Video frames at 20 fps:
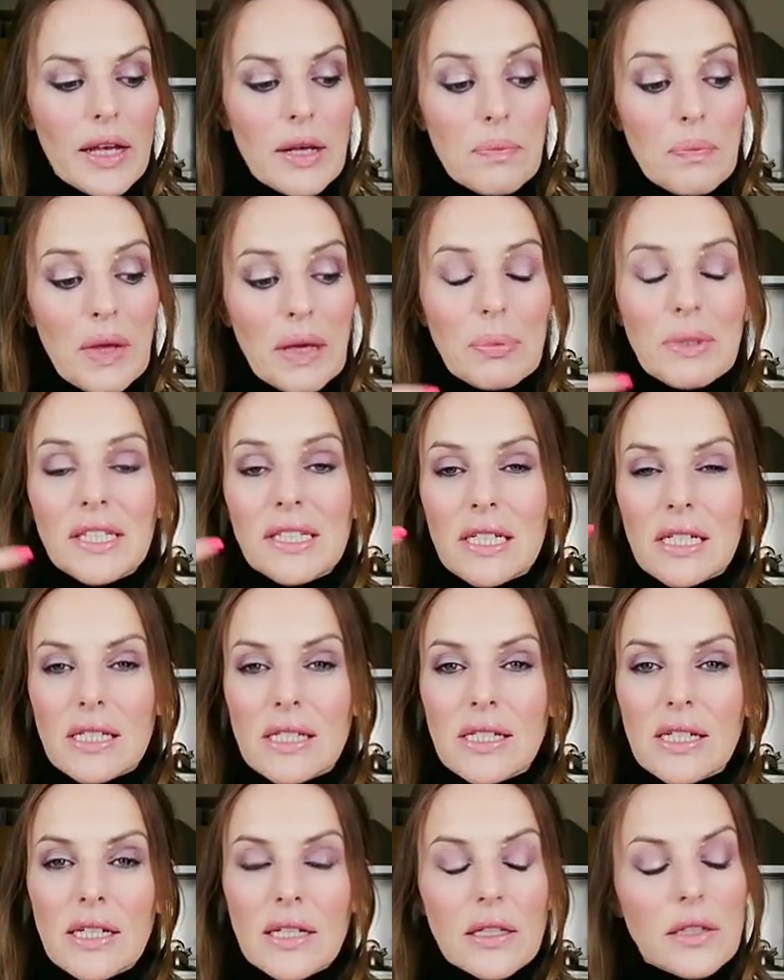maybe to
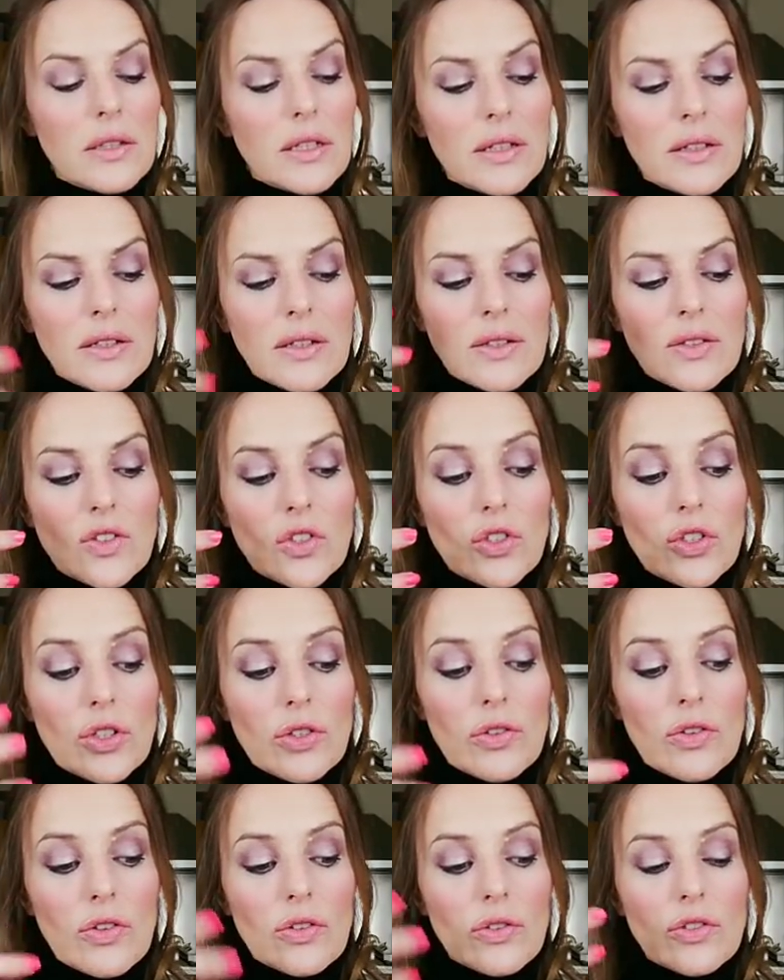see, it's
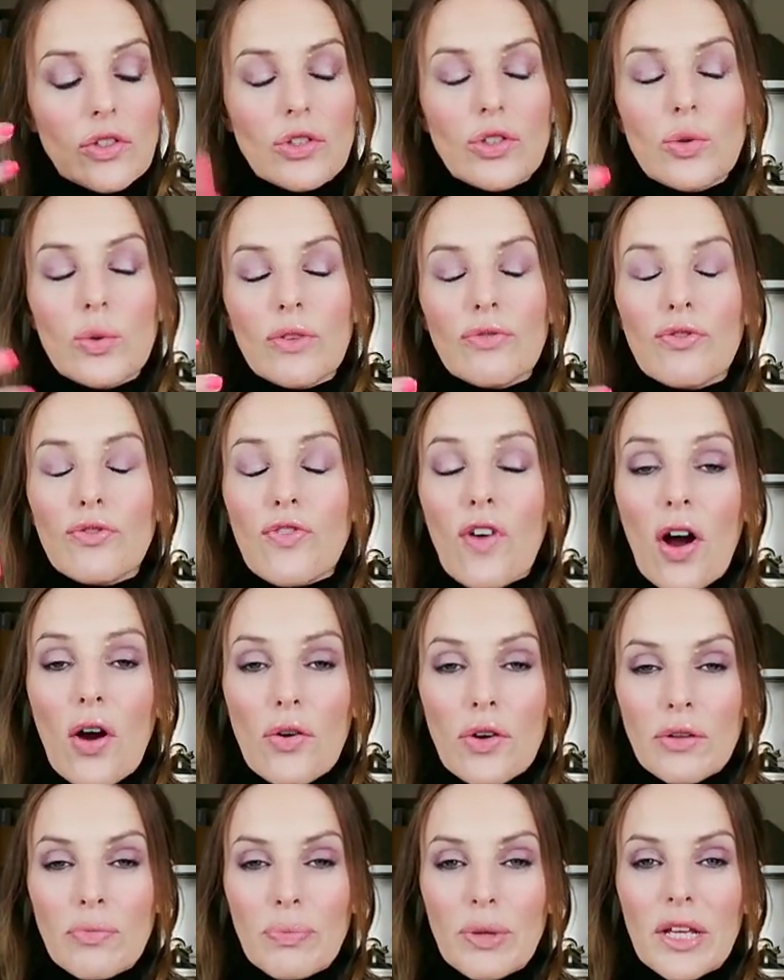to do with
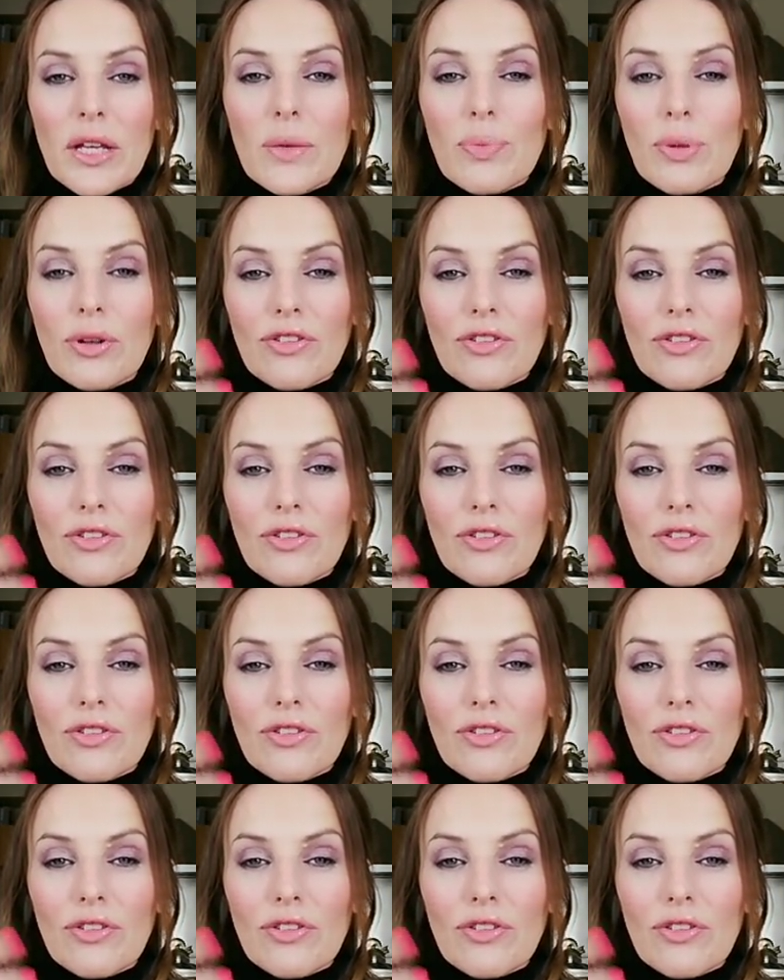foreign people,